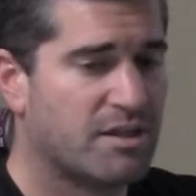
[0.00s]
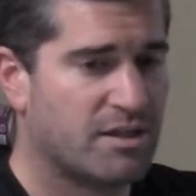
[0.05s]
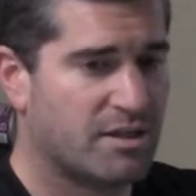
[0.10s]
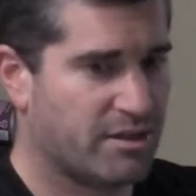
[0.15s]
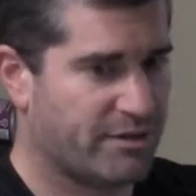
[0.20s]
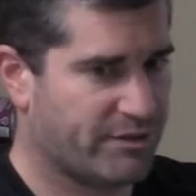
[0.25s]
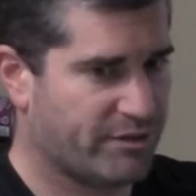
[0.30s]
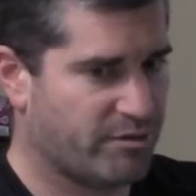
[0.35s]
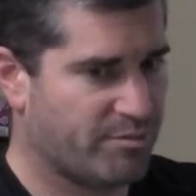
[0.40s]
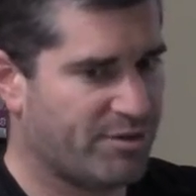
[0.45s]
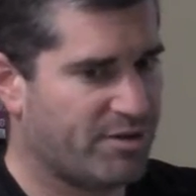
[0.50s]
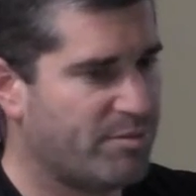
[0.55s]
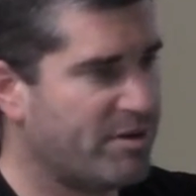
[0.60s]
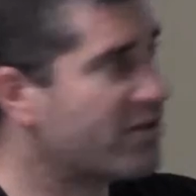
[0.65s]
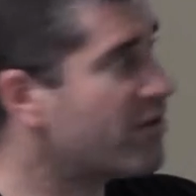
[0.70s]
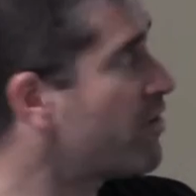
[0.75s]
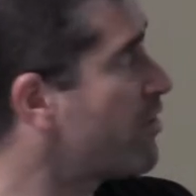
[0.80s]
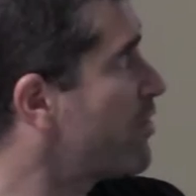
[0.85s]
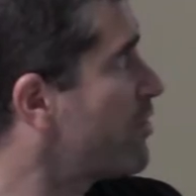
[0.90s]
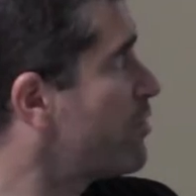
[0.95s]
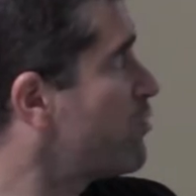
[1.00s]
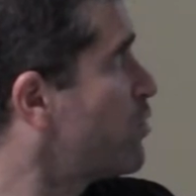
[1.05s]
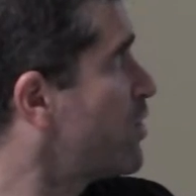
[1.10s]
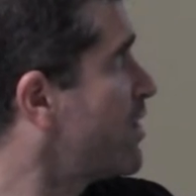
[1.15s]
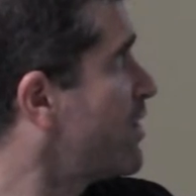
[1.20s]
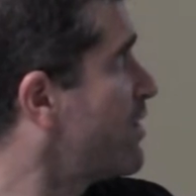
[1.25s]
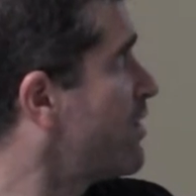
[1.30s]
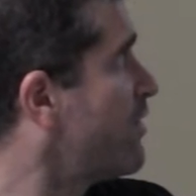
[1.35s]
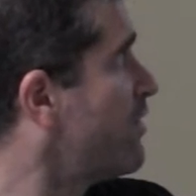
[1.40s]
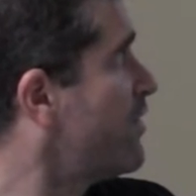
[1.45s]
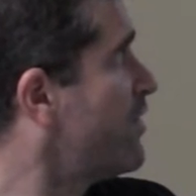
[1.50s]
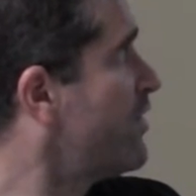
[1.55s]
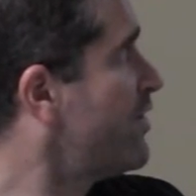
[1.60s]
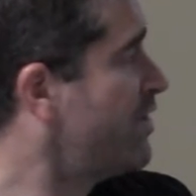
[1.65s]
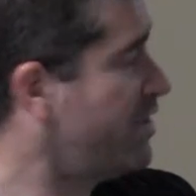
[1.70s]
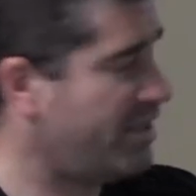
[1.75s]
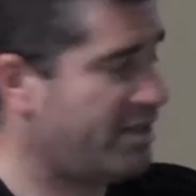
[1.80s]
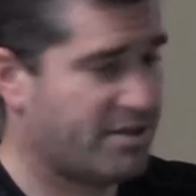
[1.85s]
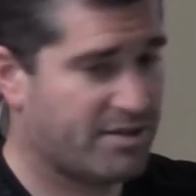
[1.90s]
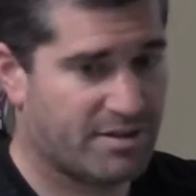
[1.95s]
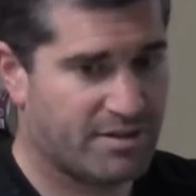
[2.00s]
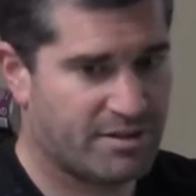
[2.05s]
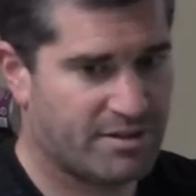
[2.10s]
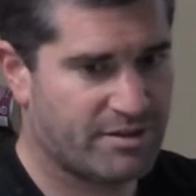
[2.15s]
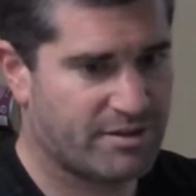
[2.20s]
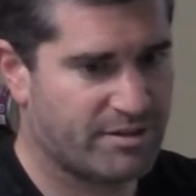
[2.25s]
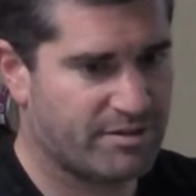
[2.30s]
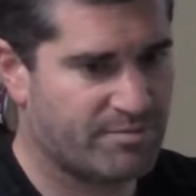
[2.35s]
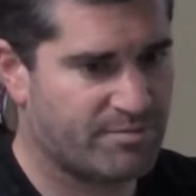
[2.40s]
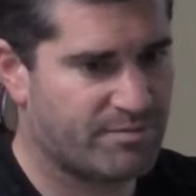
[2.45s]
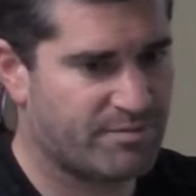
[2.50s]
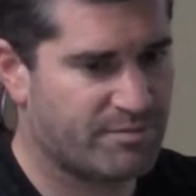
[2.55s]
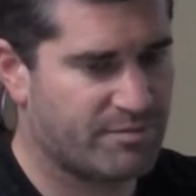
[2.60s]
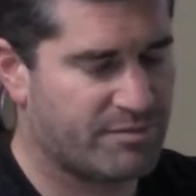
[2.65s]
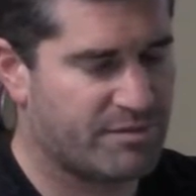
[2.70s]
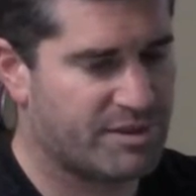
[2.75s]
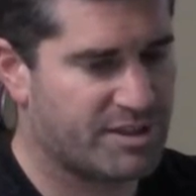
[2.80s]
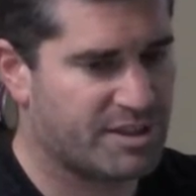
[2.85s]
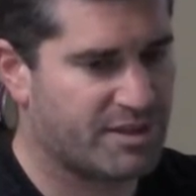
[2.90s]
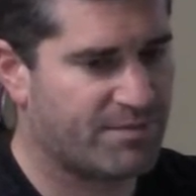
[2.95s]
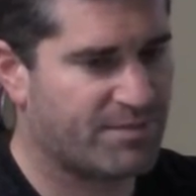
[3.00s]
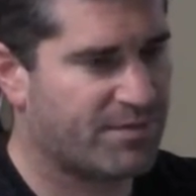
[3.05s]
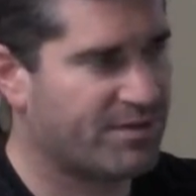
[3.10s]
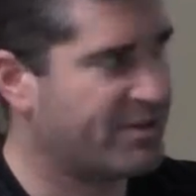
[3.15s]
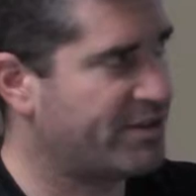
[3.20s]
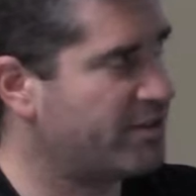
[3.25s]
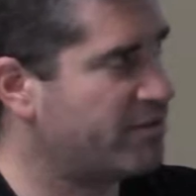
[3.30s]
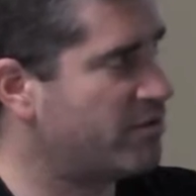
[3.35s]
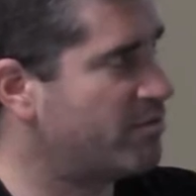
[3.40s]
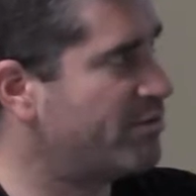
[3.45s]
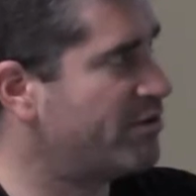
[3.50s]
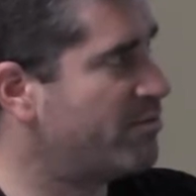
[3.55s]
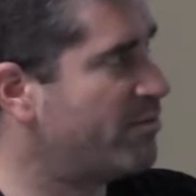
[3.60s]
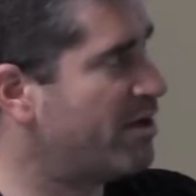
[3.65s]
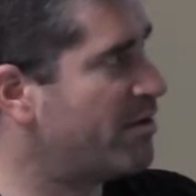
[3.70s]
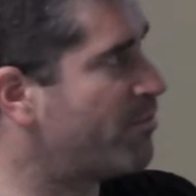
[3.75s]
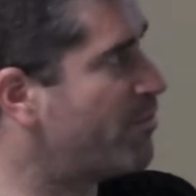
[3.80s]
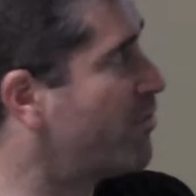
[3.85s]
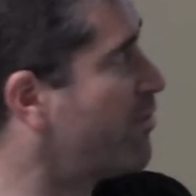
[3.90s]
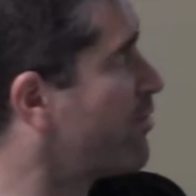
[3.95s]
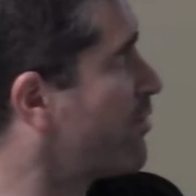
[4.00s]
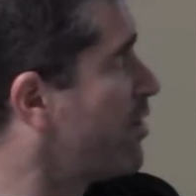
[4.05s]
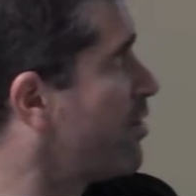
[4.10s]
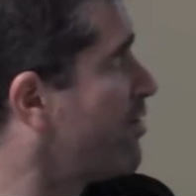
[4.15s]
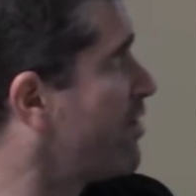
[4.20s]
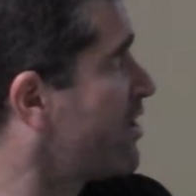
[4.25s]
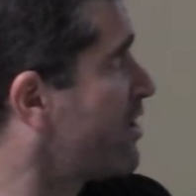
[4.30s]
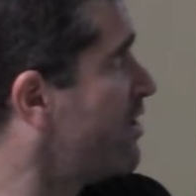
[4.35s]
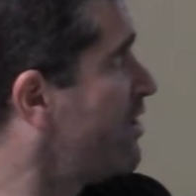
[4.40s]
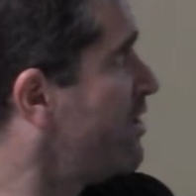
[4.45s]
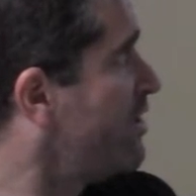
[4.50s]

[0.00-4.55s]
a little bit about hardware, and, um, and definitely a little bit about programming.